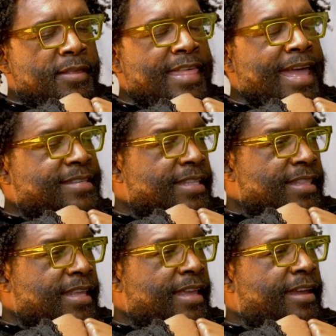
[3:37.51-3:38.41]
I mean,
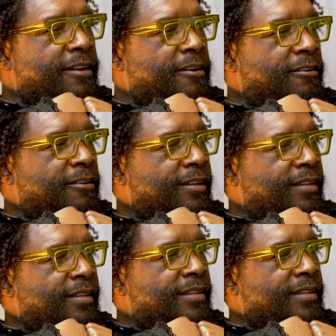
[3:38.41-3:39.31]
that's in the
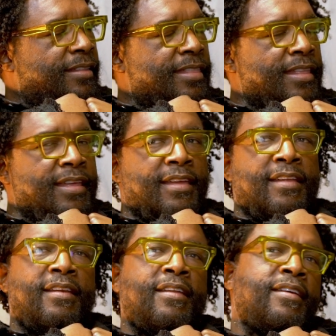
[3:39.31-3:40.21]
air, and
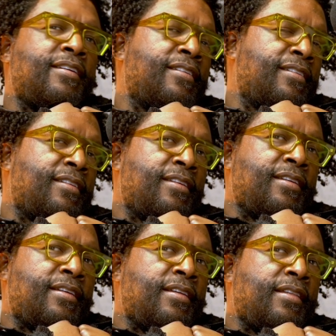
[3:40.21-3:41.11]
then
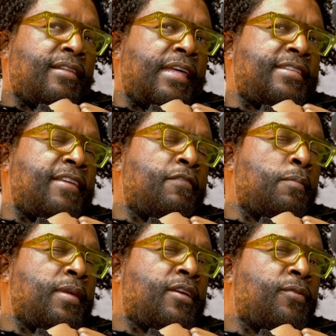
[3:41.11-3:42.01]
like to
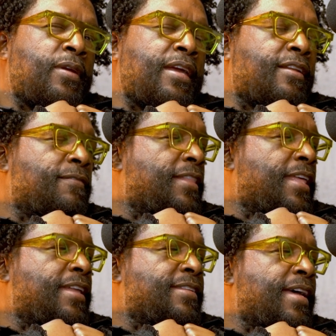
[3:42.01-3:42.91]
even be
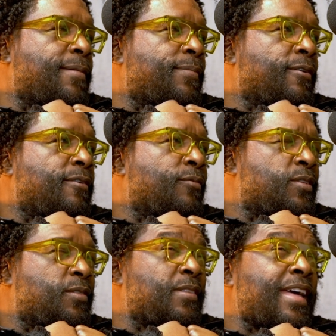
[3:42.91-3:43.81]
creative in that time
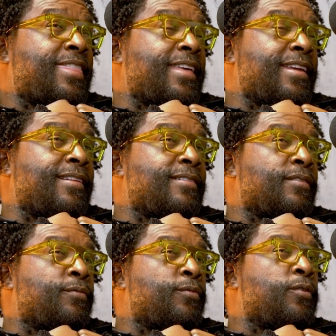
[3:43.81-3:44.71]
period, which is I
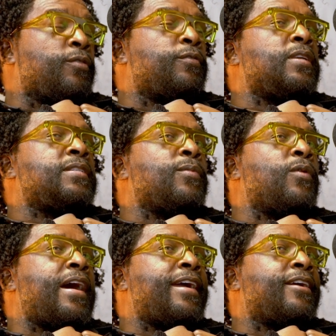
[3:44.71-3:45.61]
think the real
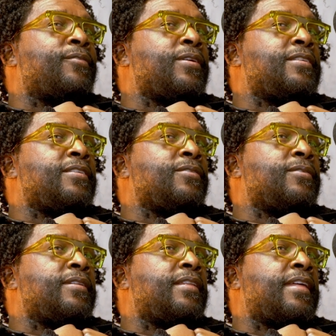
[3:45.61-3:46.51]
reason why I agreed to
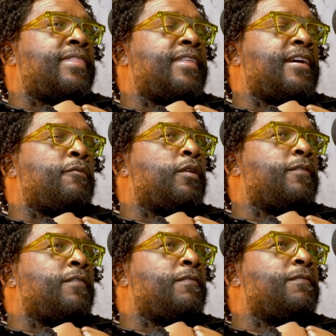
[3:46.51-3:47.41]
do it. I think I
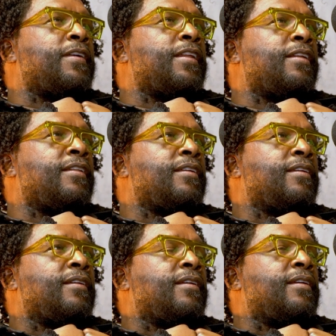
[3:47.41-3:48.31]
would have invented
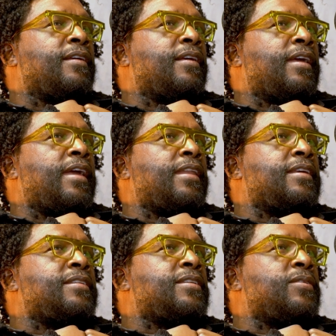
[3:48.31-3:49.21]

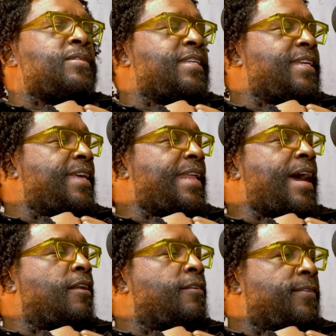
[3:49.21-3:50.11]
an excuse to
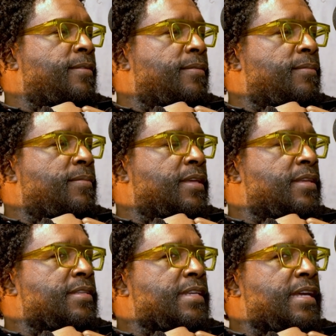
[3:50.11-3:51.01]
get out of it
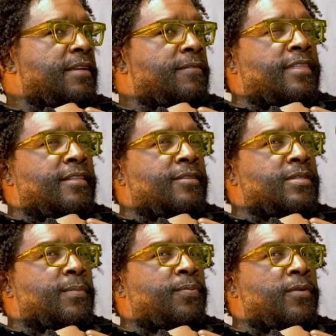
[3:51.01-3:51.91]
because I think
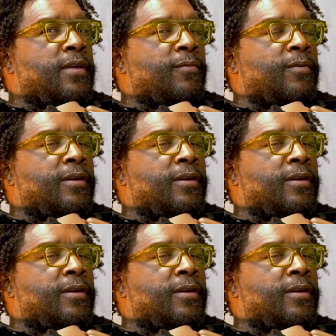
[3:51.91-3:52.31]
there's a point